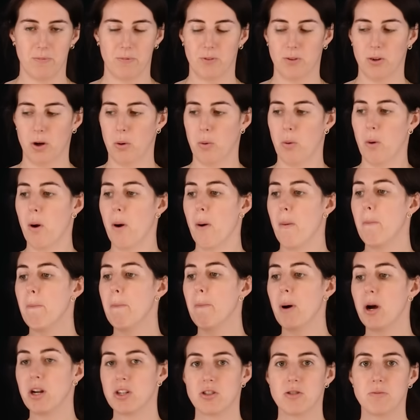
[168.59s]
So
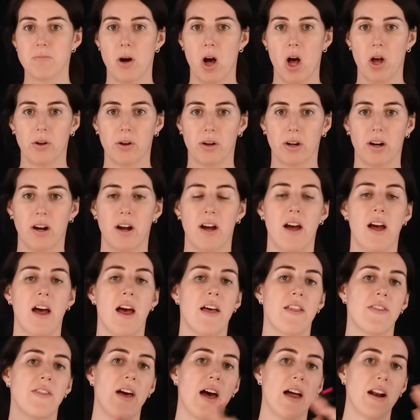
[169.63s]
much smaller
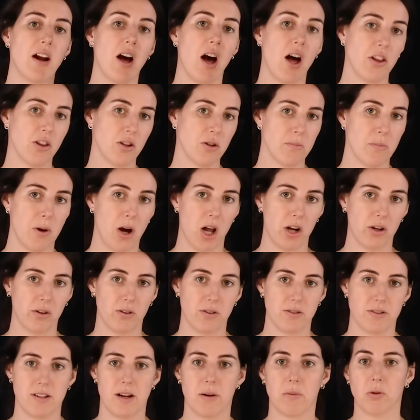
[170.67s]
than other
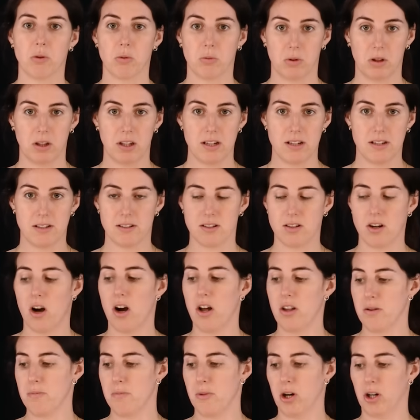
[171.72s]
models that were released
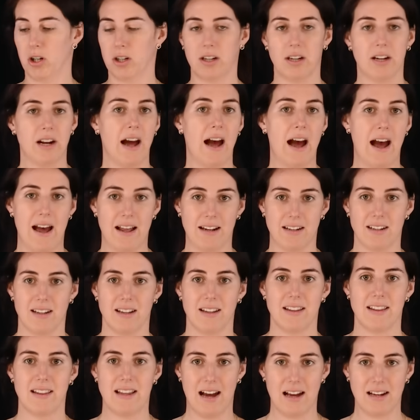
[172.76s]
on the market at
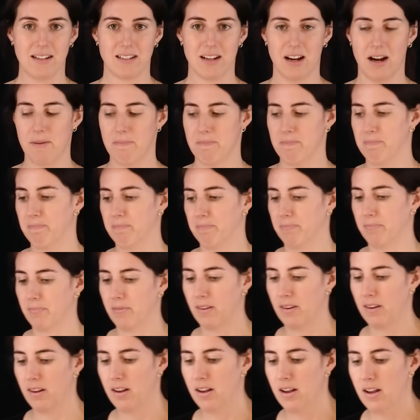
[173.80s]
that time
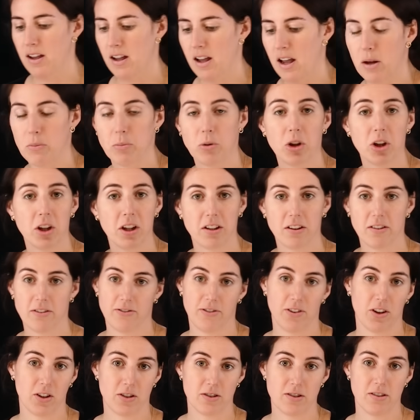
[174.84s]
and really the
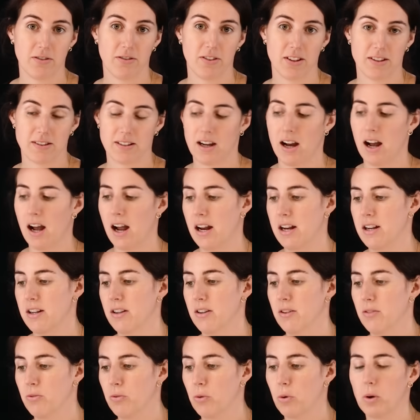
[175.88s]
first of its kind
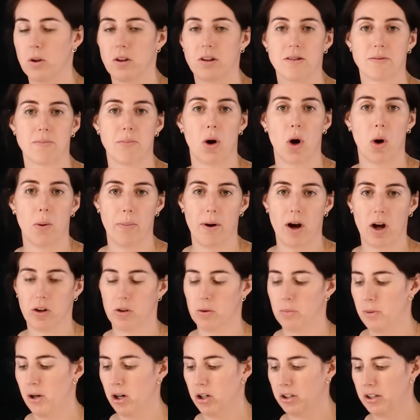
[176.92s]
for the small
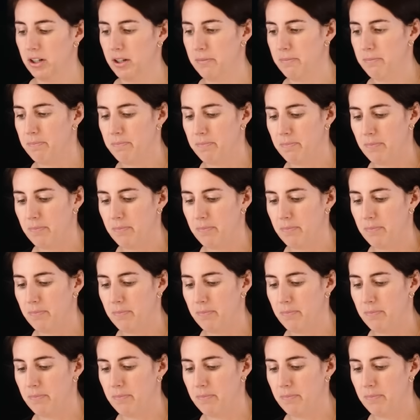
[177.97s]
model market.